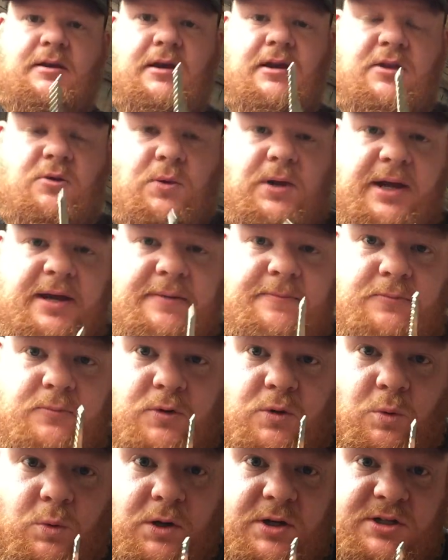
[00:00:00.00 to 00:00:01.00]
Either way,
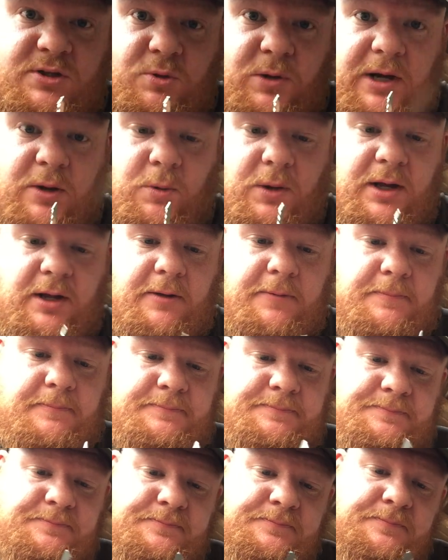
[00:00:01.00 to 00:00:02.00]
works quite well.
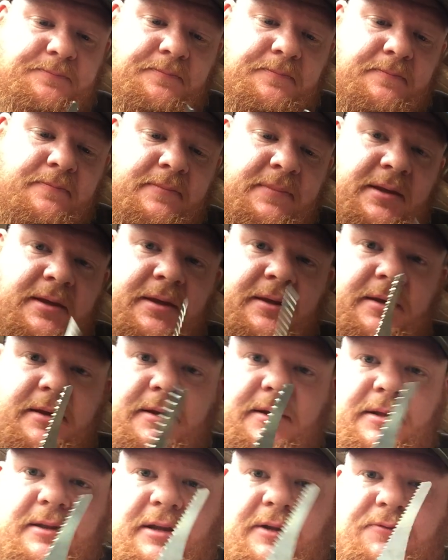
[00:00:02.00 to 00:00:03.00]

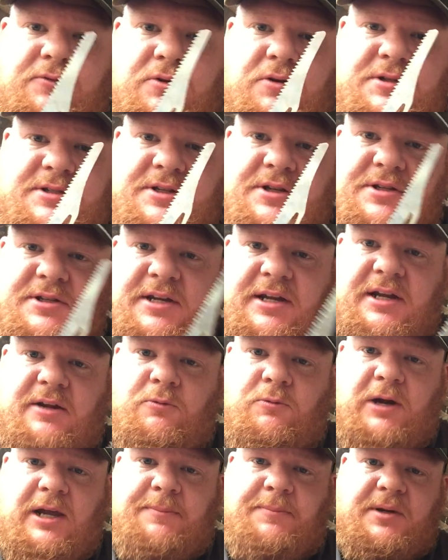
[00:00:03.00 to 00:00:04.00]
And of course, you just
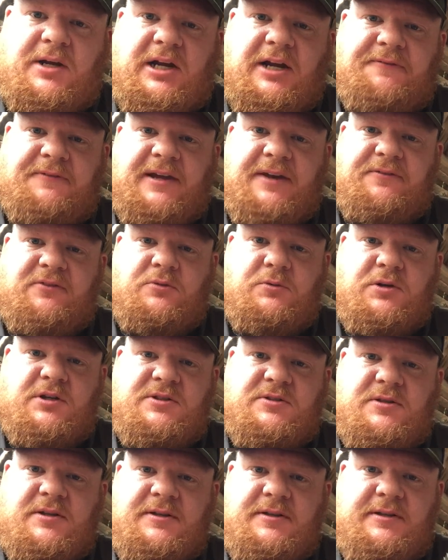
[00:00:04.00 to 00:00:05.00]
gotta wipe it off
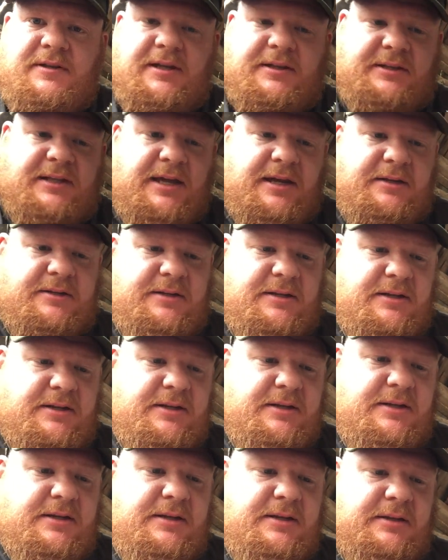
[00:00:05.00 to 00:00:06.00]
afterwards, get that
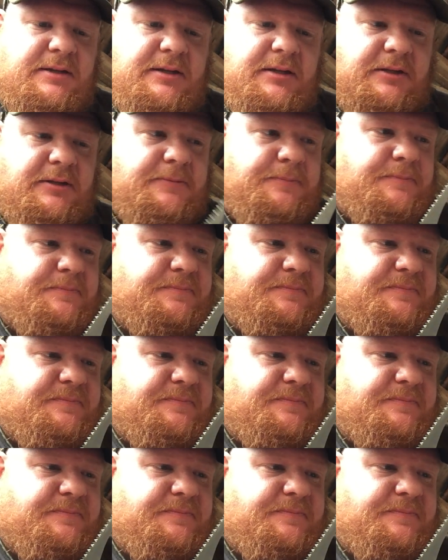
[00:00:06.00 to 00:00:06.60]
little